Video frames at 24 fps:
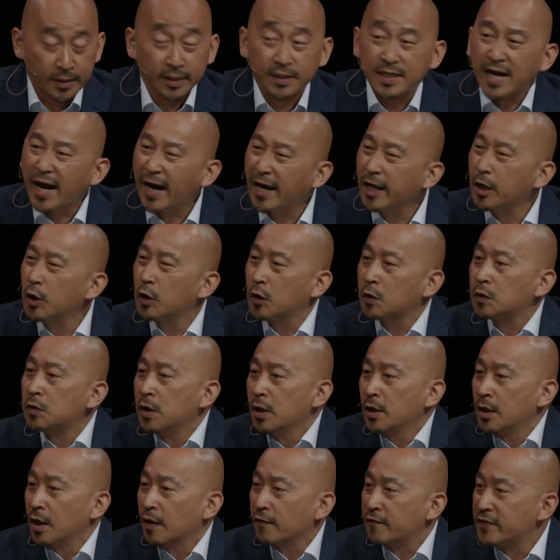The
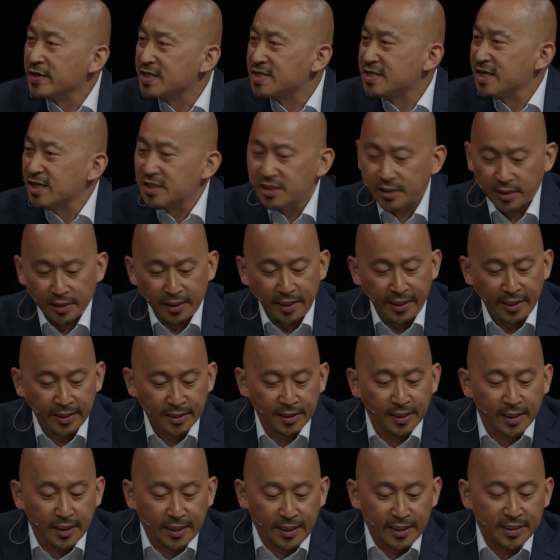title of the session,
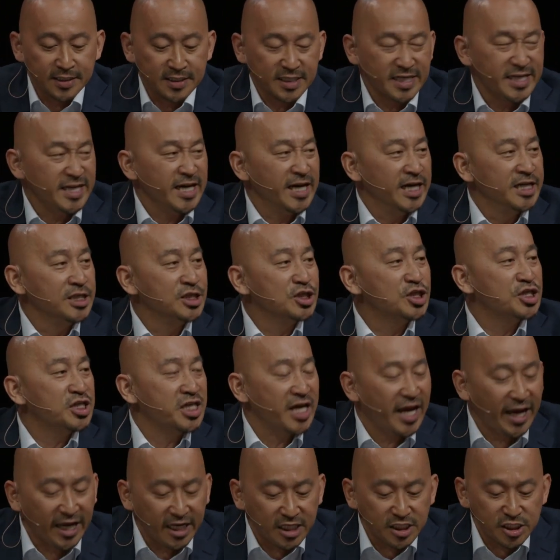again, is The
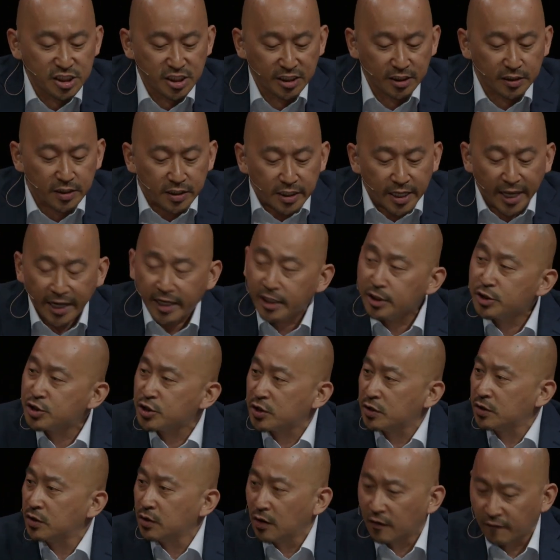Unchanging
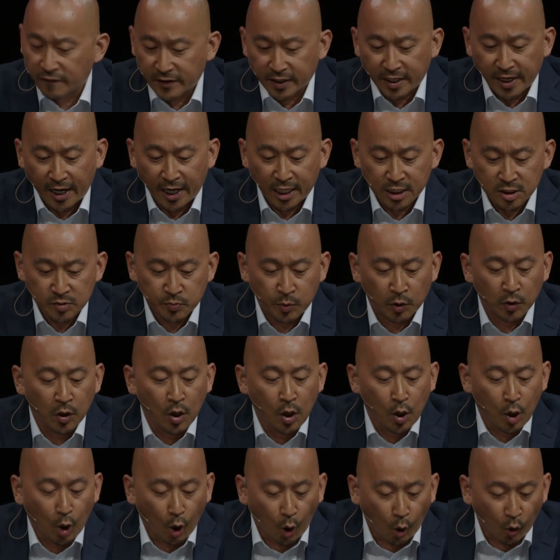Nature of the
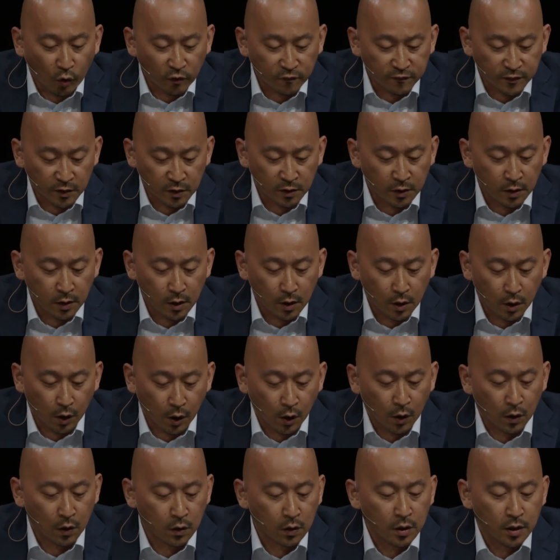Gospel Over
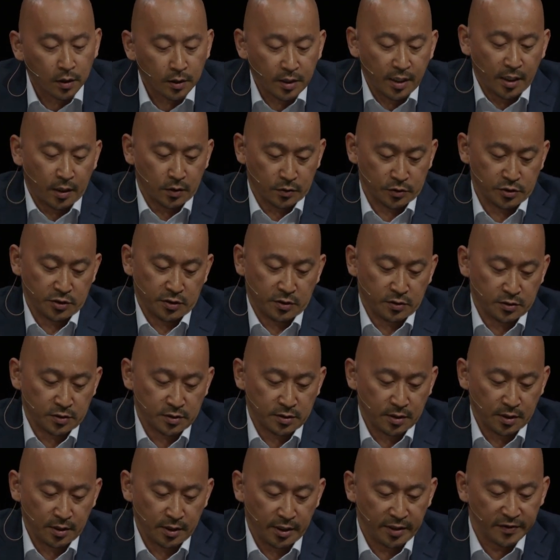All
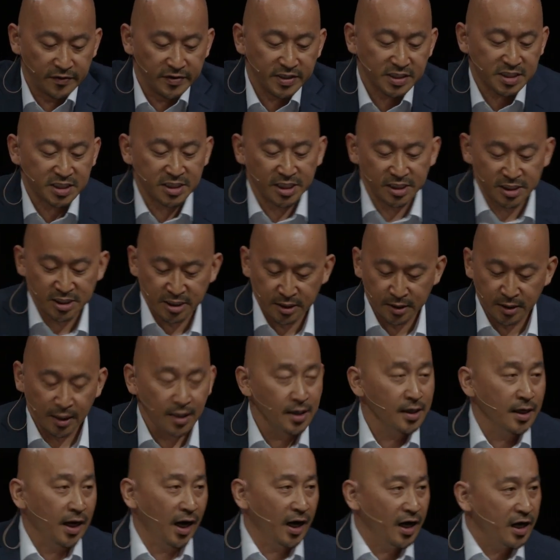Cultures. In this
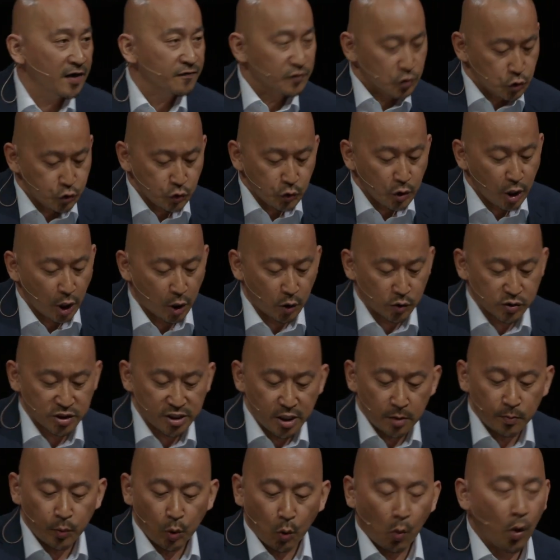session, I have two
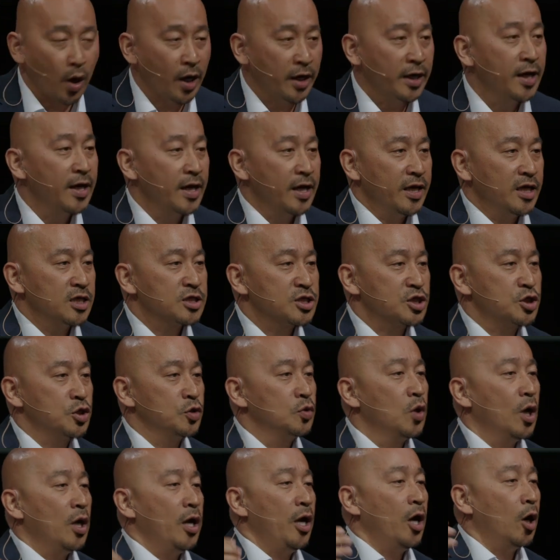goals. Number one is
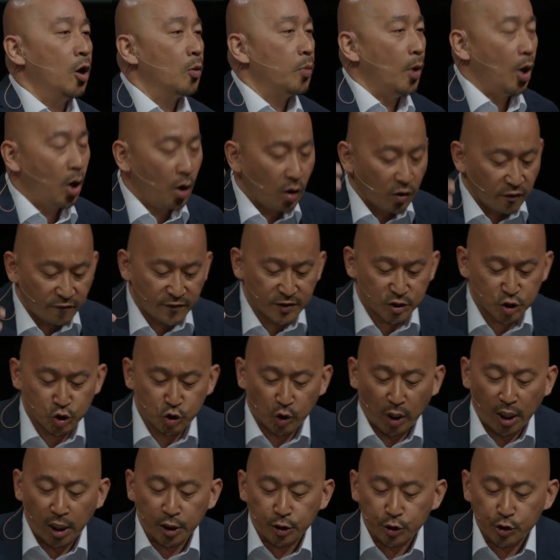to help all of us
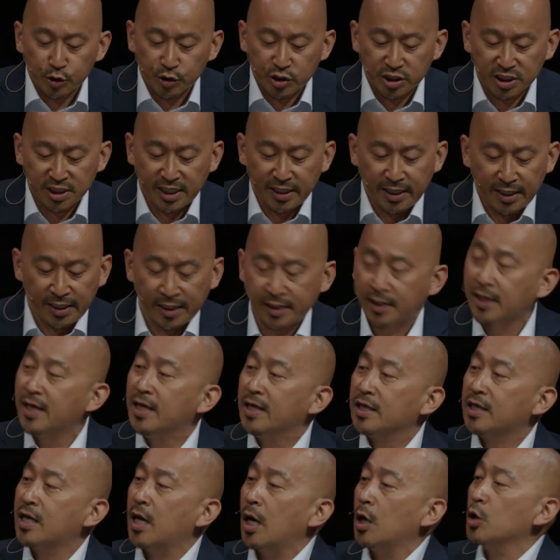to understand
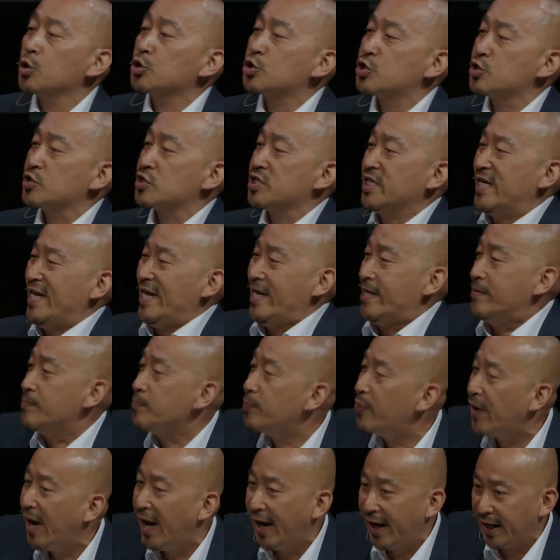culture's
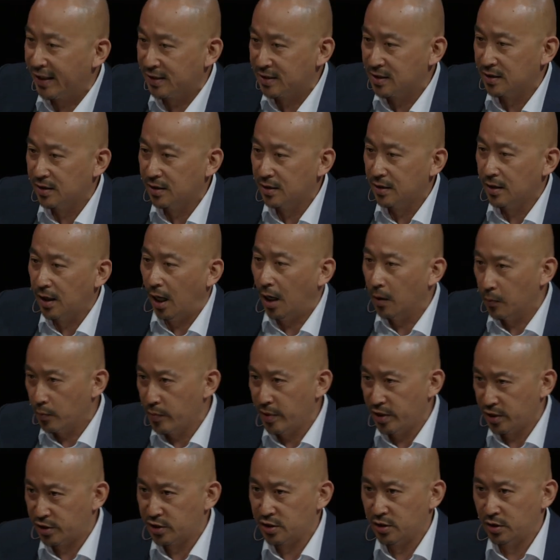impact
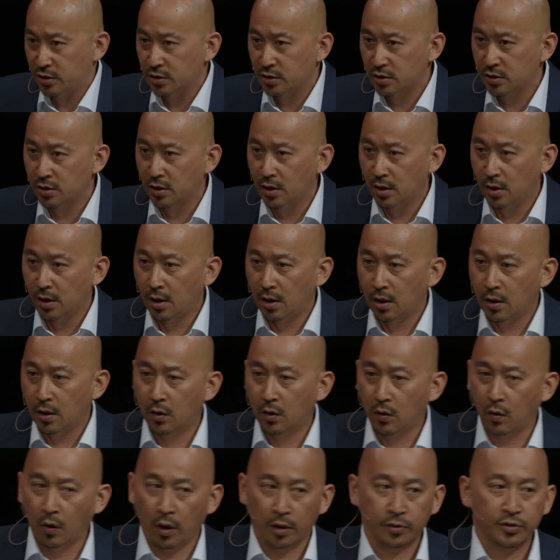on missions,
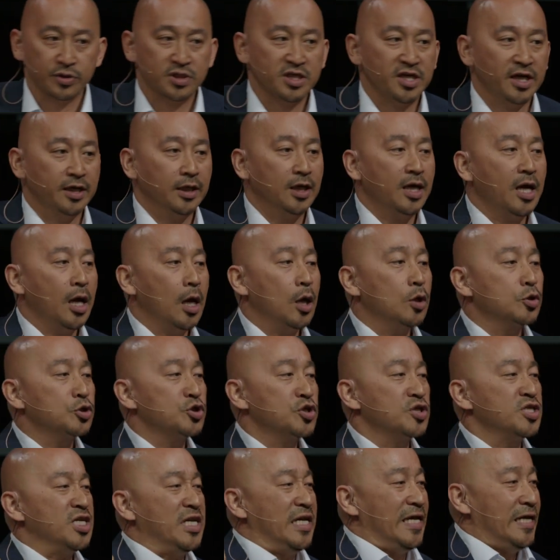or understand
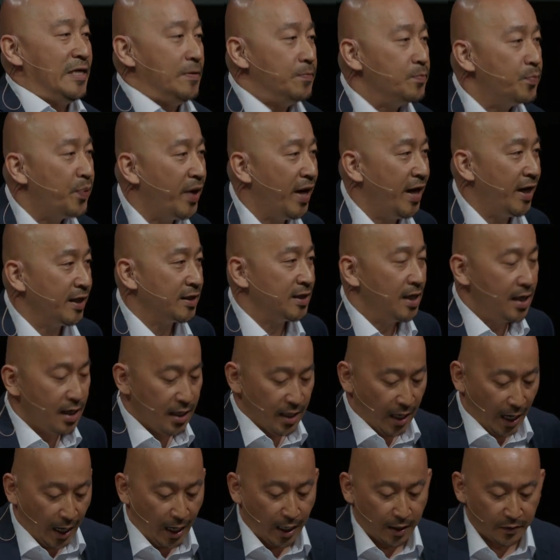culture's impact
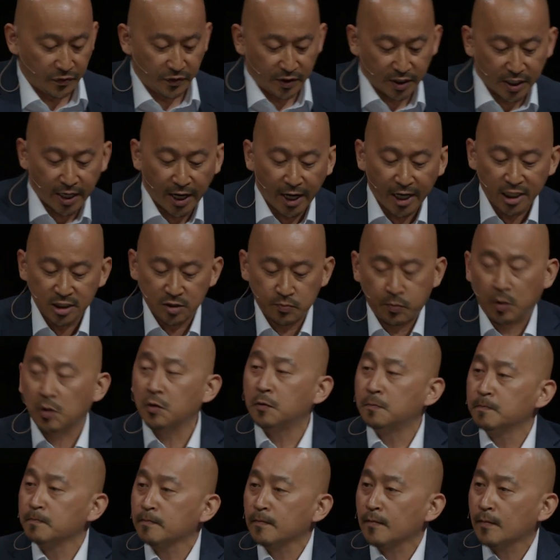on the
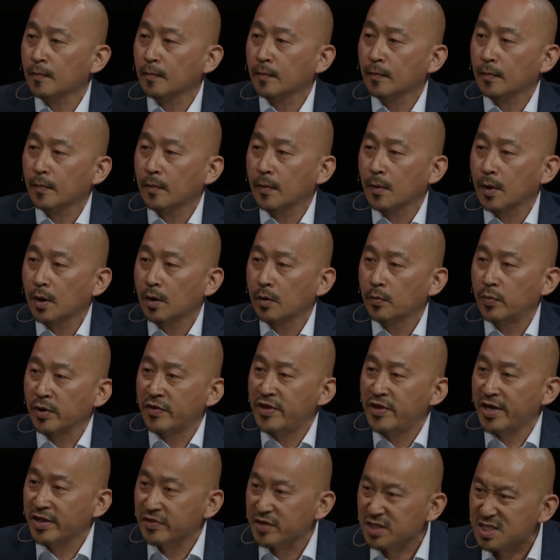gospel.
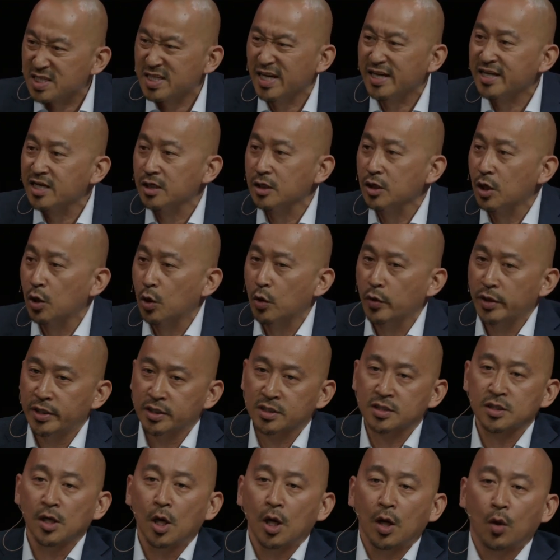But then the second goal
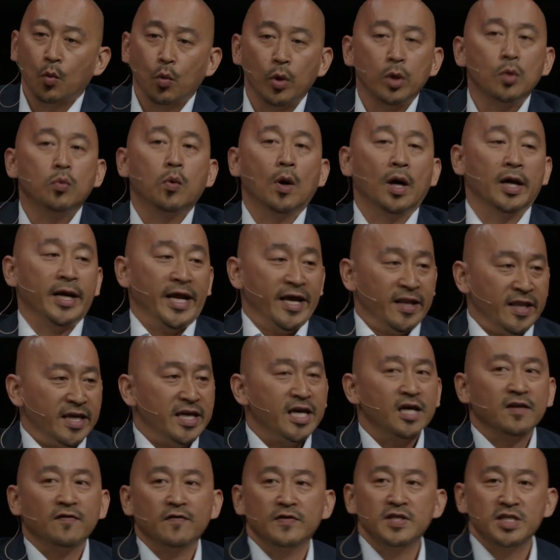is we want, at
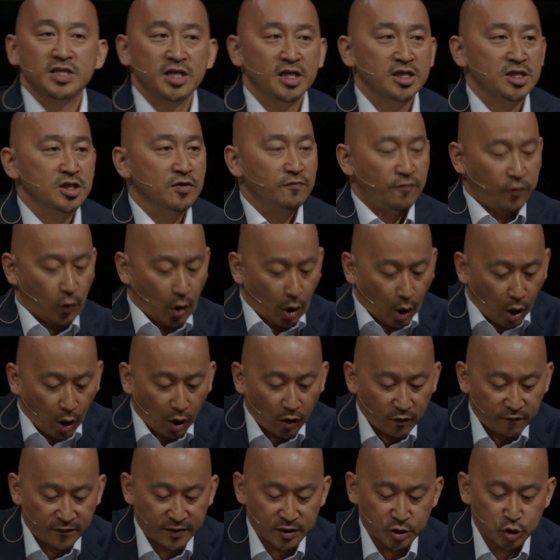the end of the session, for
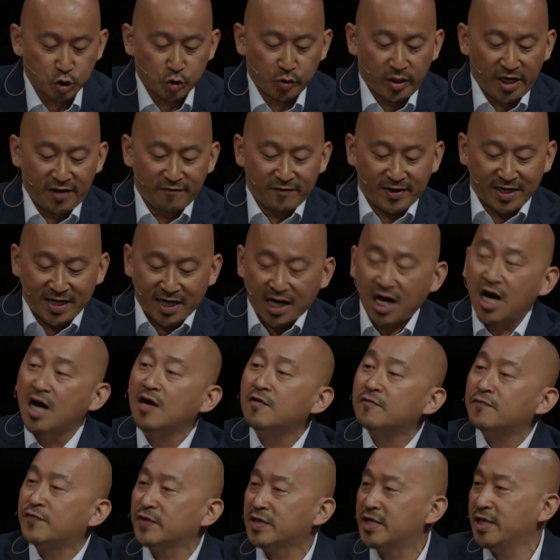all of us to have
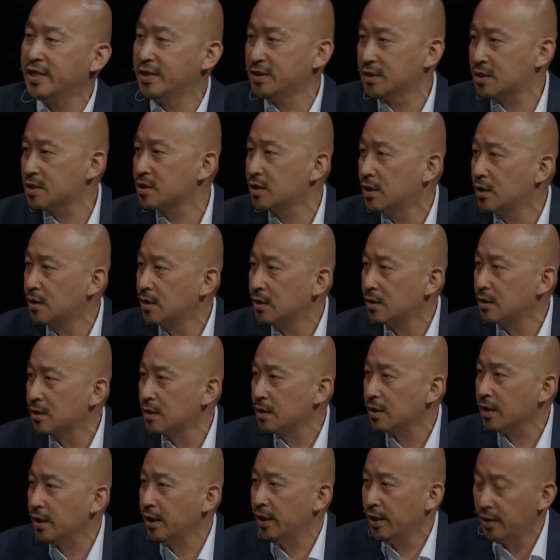confidence
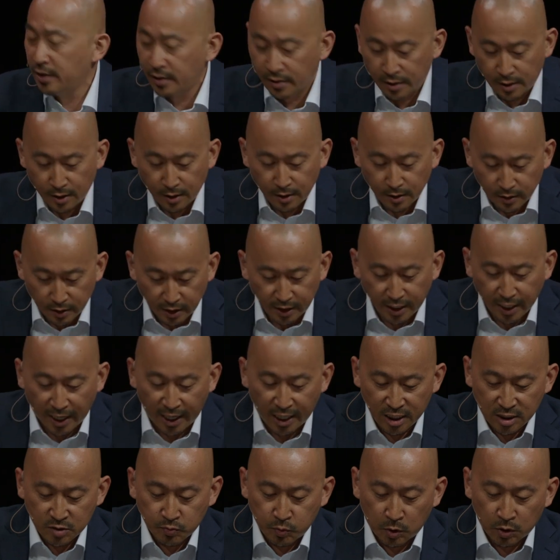in the
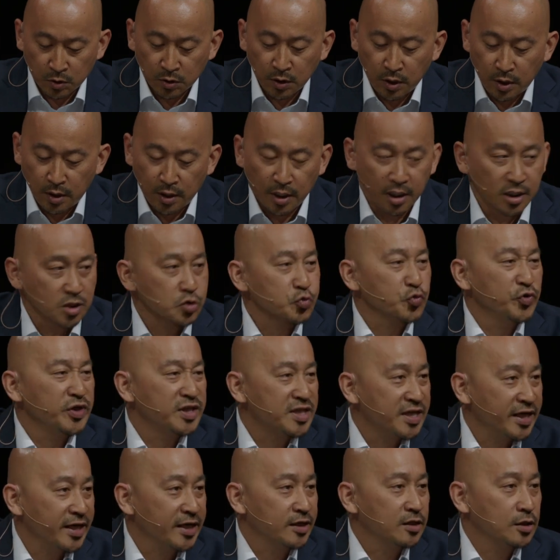gospel as we
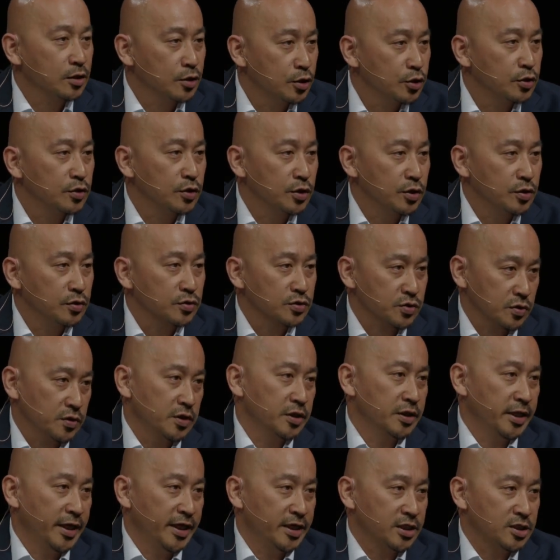take the good news to
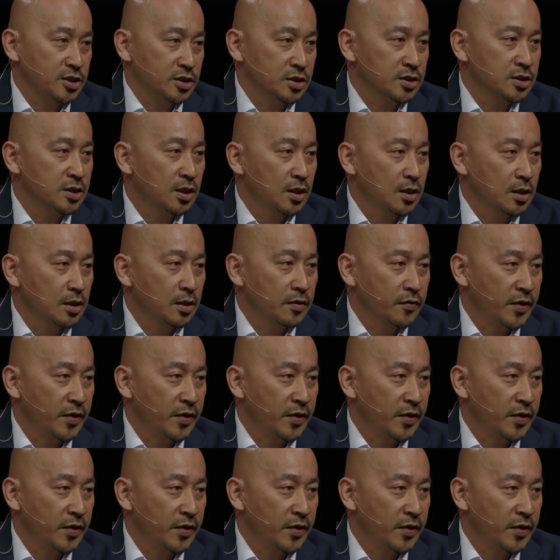the nations.